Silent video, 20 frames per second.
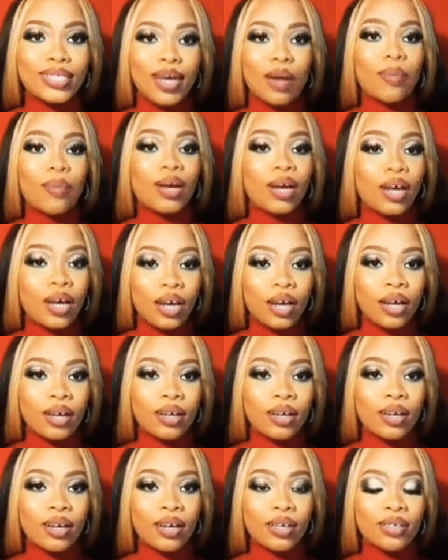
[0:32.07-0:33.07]
Chiamaka
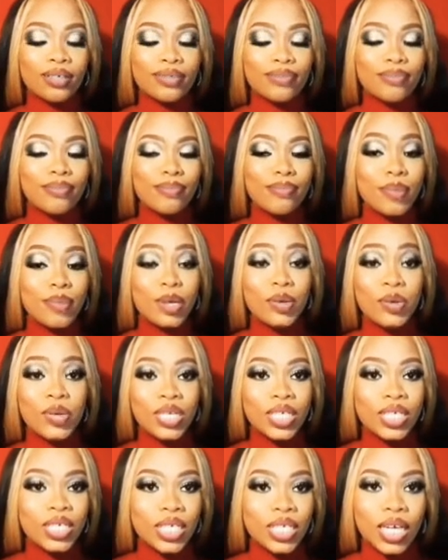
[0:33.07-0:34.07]

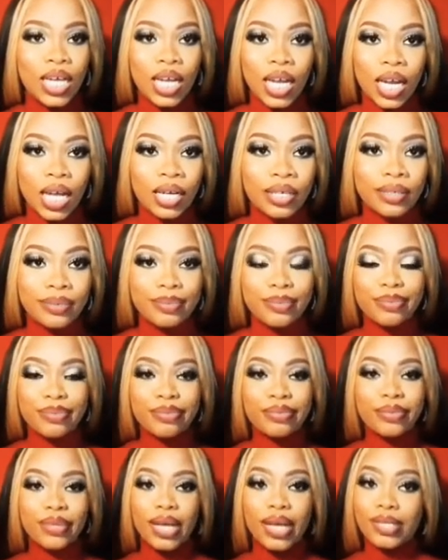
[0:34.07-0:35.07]
Mary Declan.
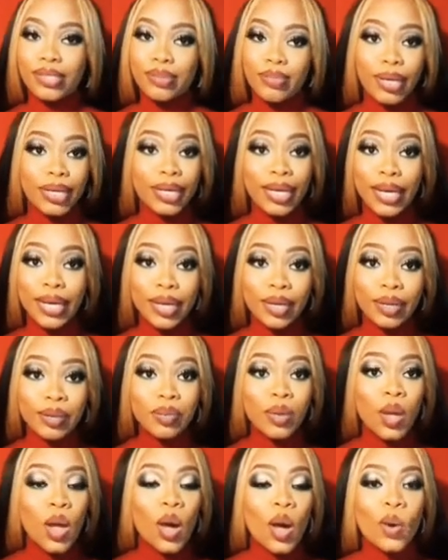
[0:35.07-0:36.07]
That's my
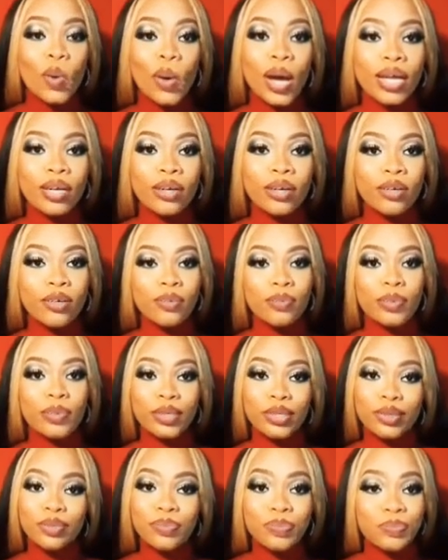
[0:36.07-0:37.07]
name. Quite long,
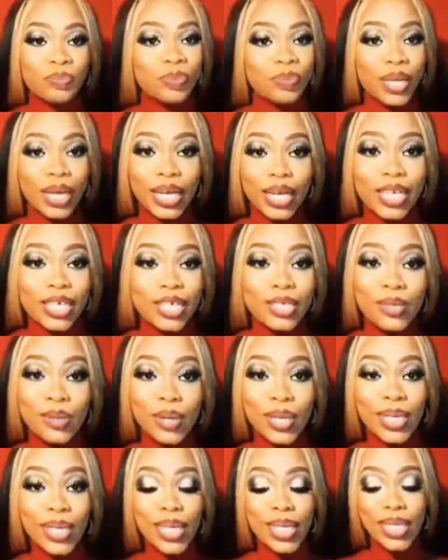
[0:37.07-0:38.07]
but it is
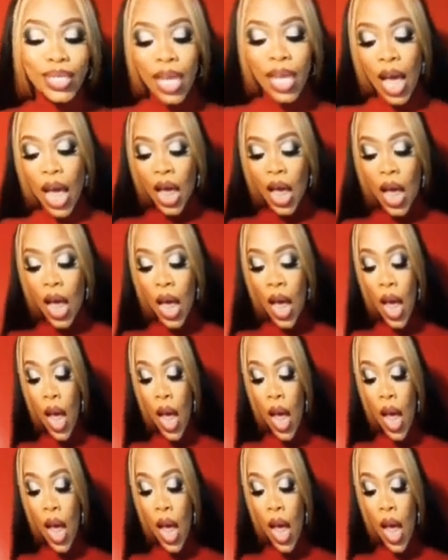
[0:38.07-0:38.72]
what it is. The